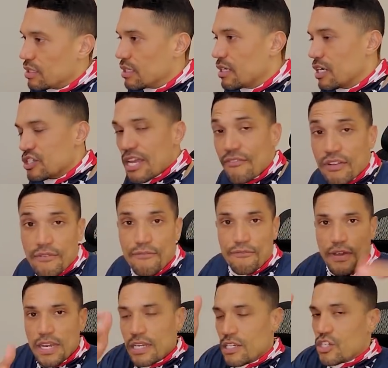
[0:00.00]
Should have
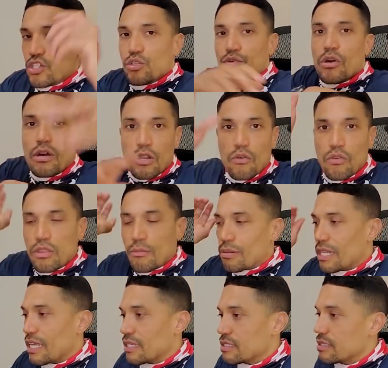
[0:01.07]
confetti to shoot all over the
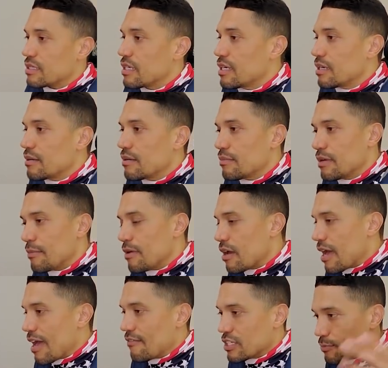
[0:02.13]
place. Maybe I'll
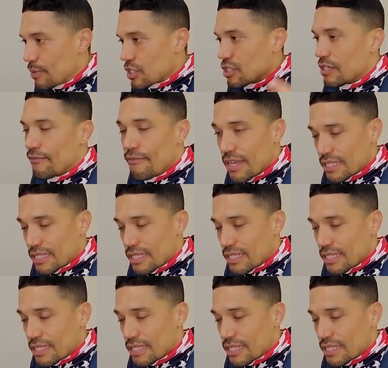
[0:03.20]
have a special effect